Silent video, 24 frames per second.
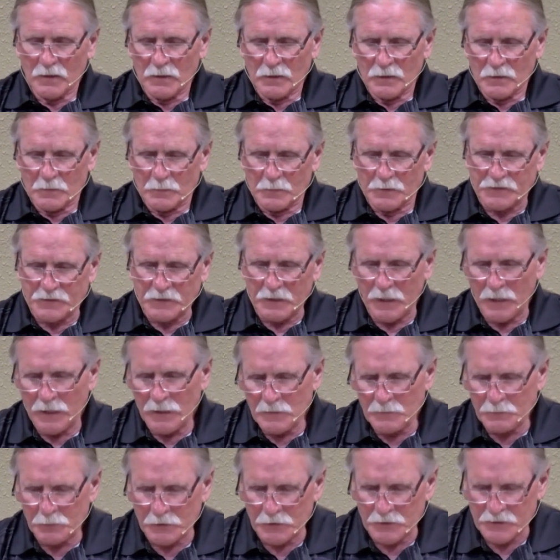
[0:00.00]
But the high
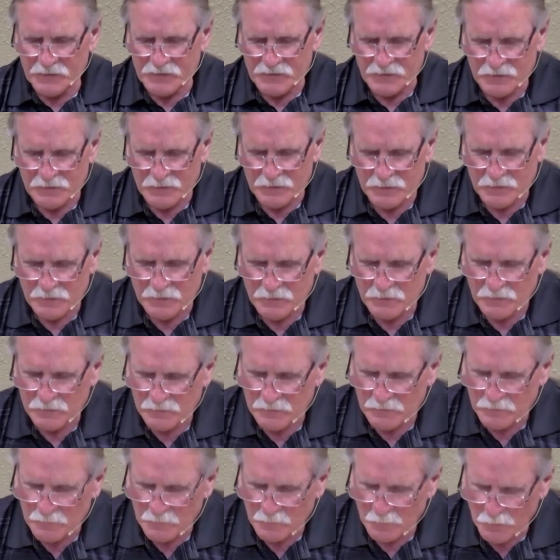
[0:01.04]
places
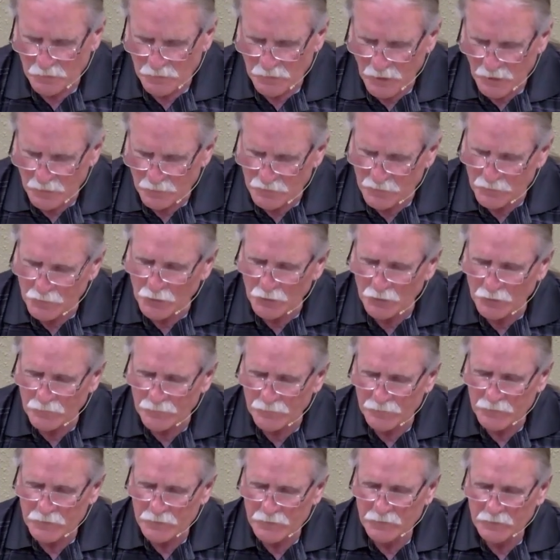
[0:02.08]
were not
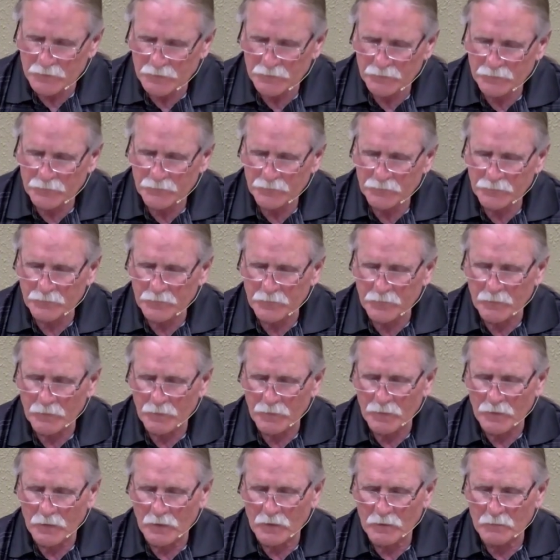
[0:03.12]
removed.
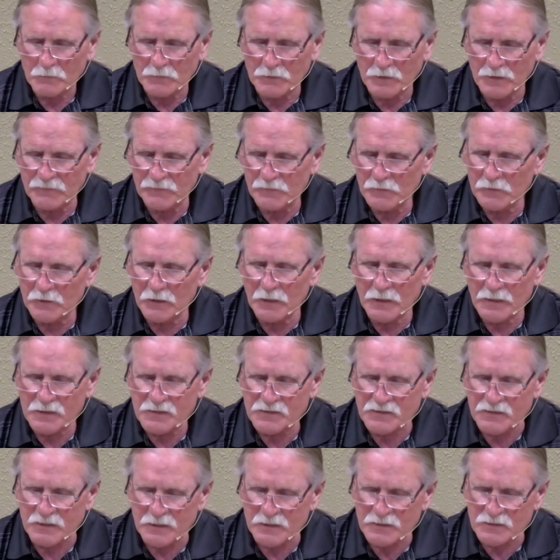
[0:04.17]
Nevertheless,
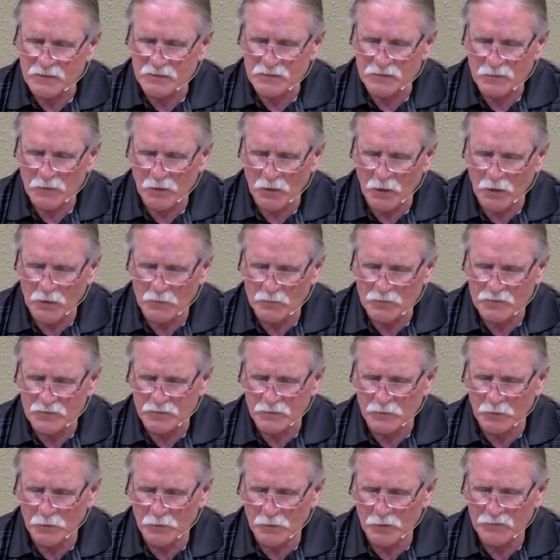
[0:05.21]
Asa's heart was
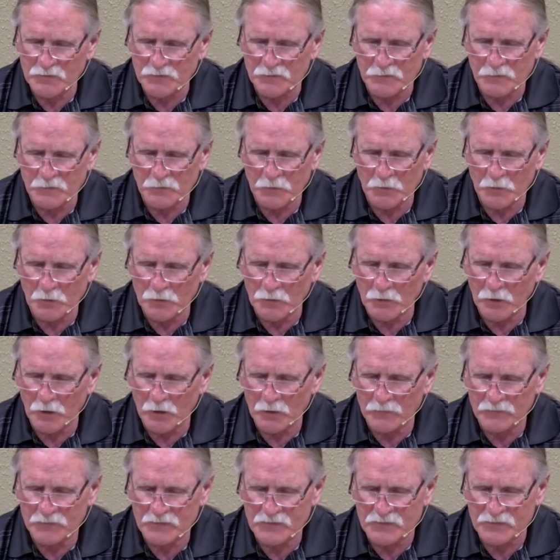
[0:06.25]
loyal to the Lord all of
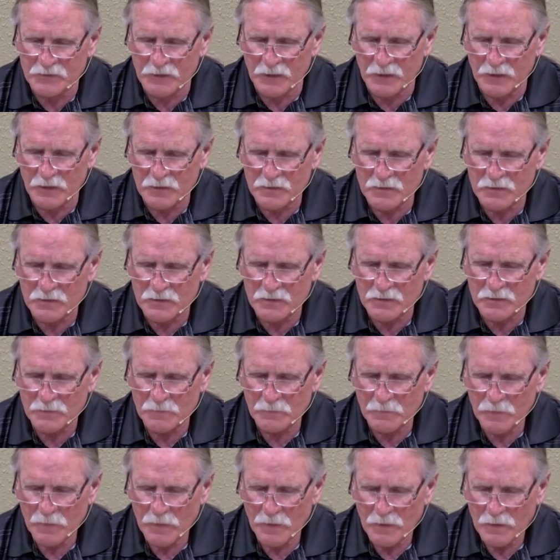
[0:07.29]
his days.
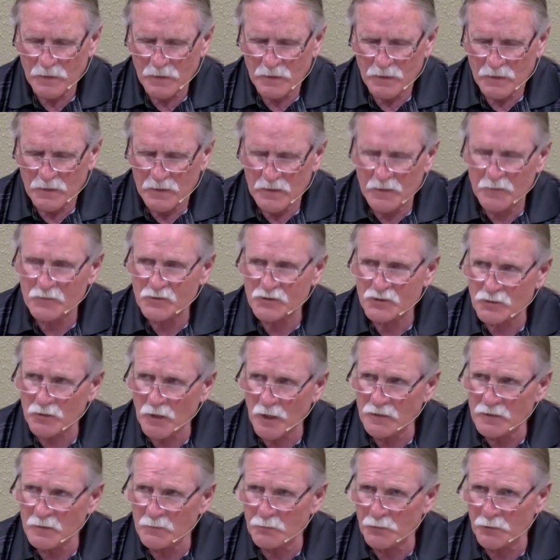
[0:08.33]
He was
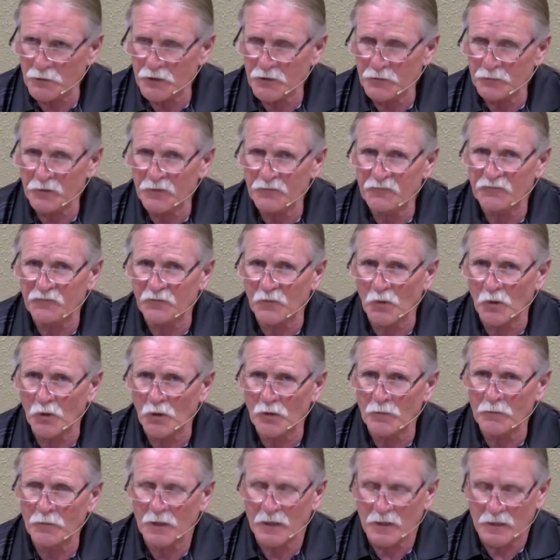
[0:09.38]
trying to bring
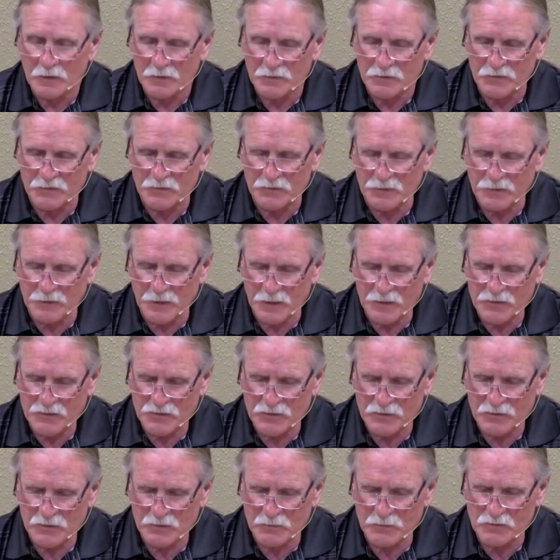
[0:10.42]
reform to the
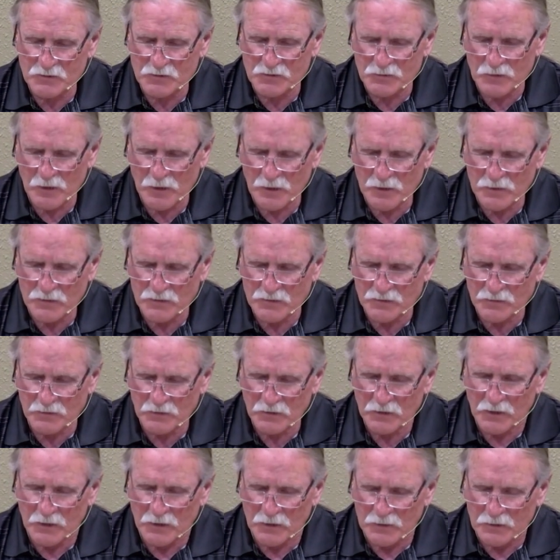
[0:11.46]
nation, he was trying to
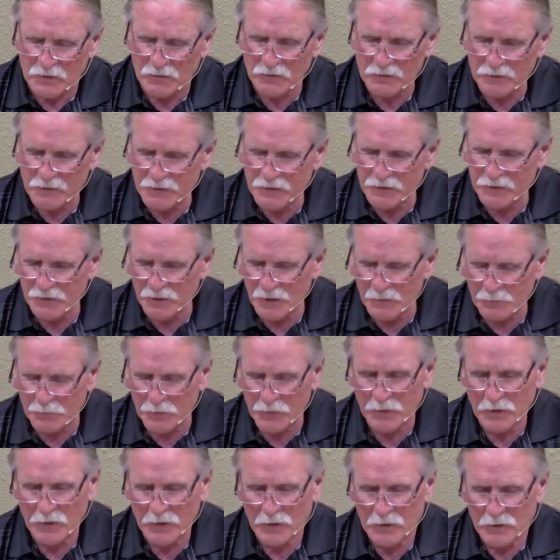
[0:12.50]
clean it
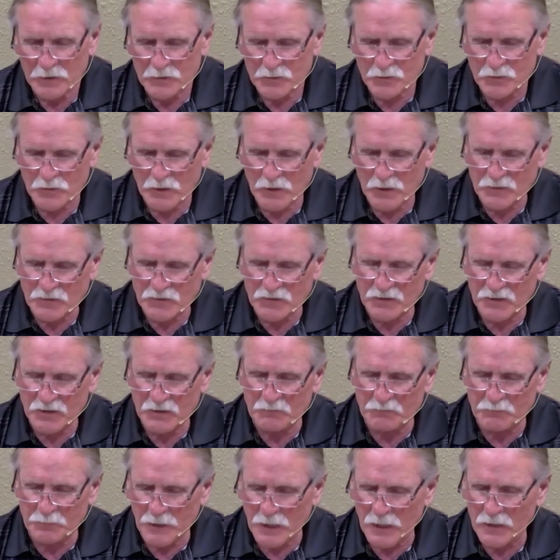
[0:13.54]
up, trying to
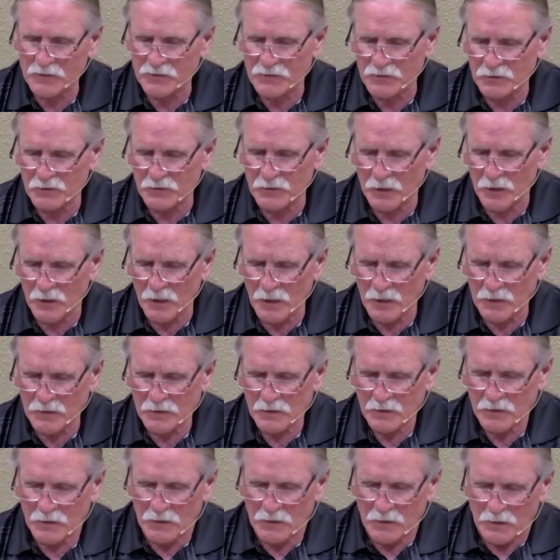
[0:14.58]
get back to God
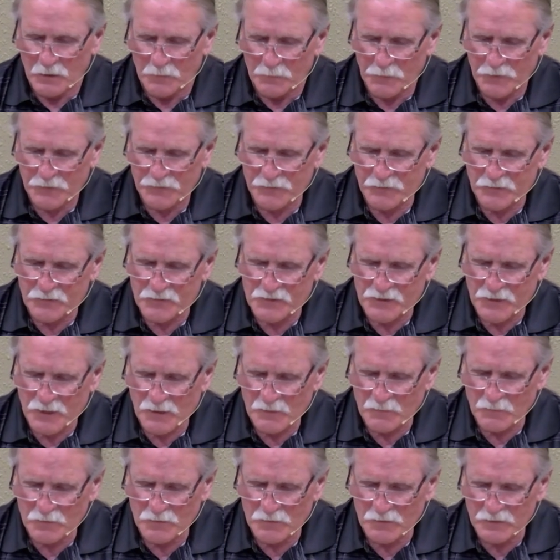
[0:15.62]
but there's
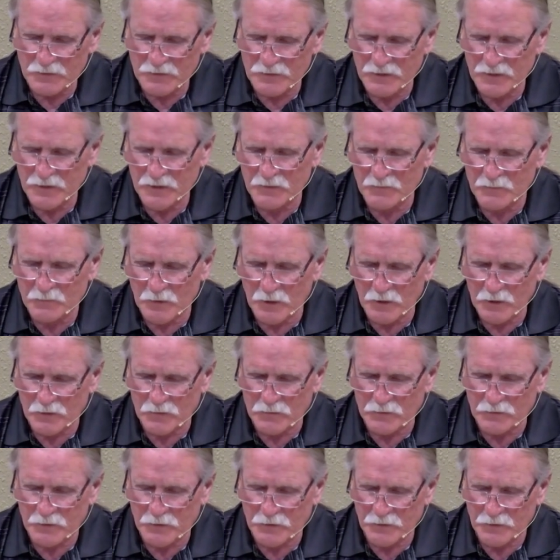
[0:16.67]
not really any record
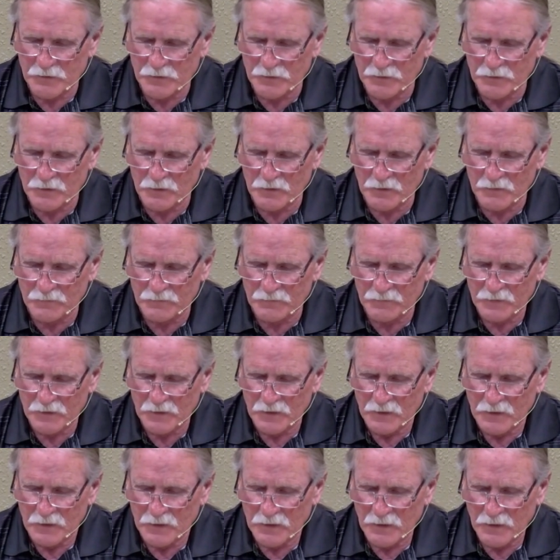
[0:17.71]
here of
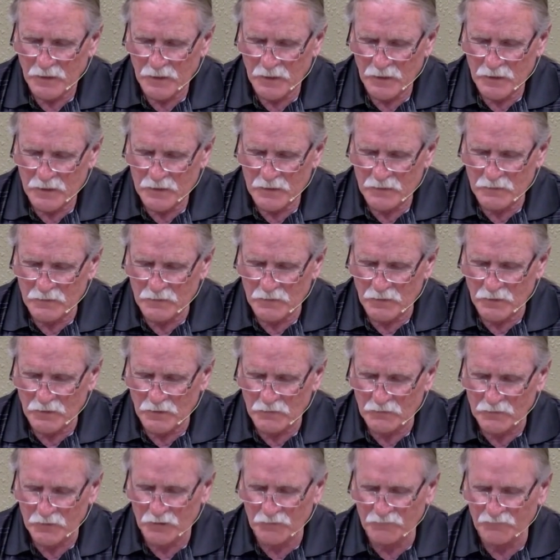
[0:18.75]
a uh,
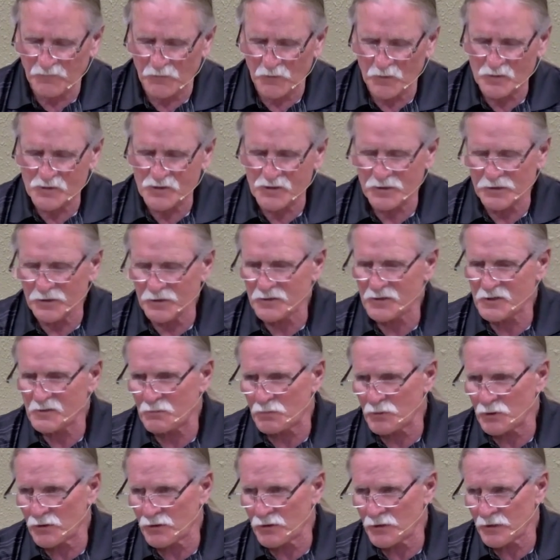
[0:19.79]
conversion
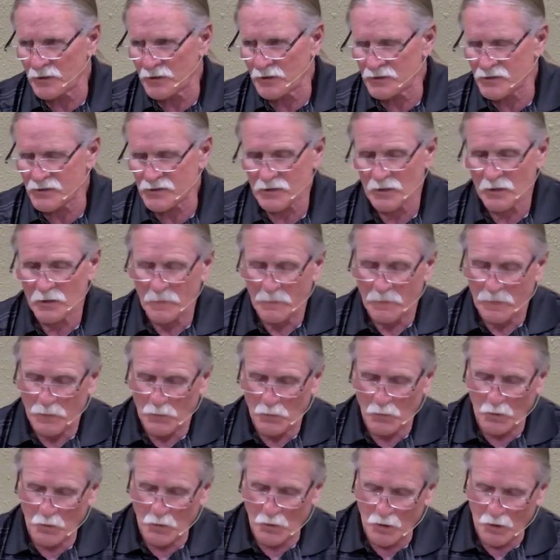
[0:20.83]
experience
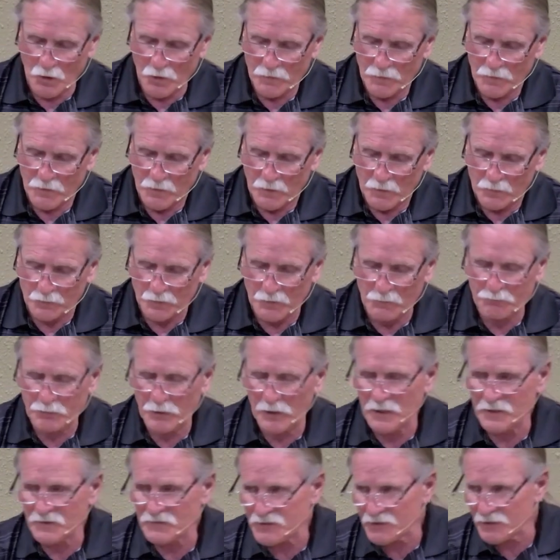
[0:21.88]
or
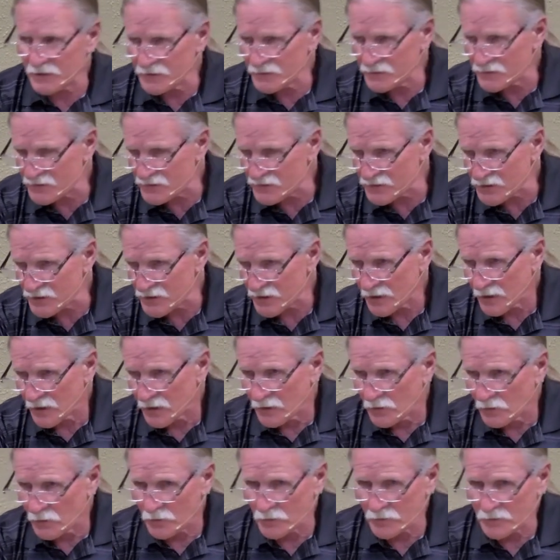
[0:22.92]
repentance
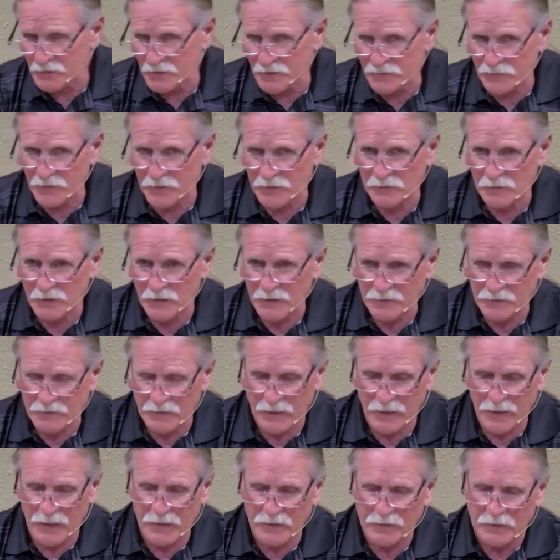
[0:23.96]
or anything like
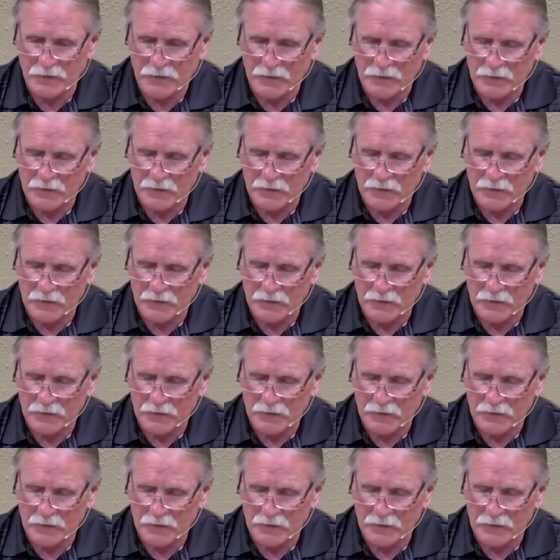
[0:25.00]
that.